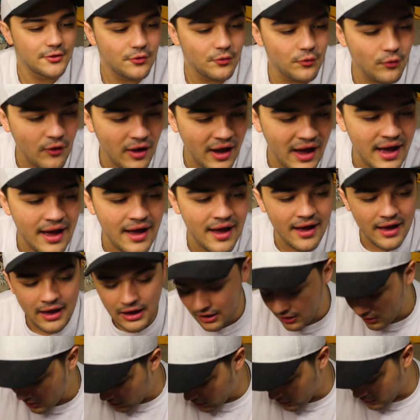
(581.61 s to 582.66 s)

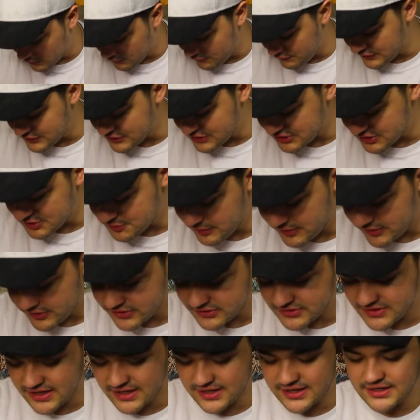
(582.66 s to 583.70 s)
Wow! Fidget
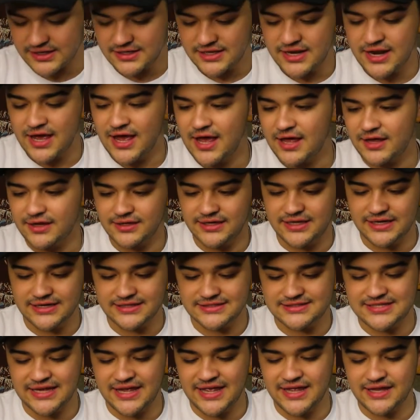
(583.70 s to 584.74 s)
spinners get a
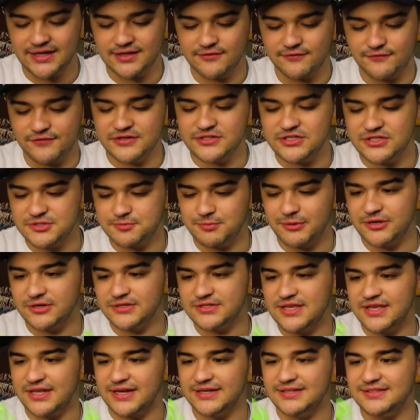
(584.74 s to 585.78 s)
10! Fidget
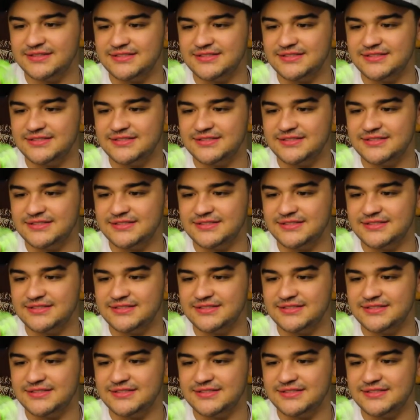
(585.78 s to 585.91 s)
spinners get a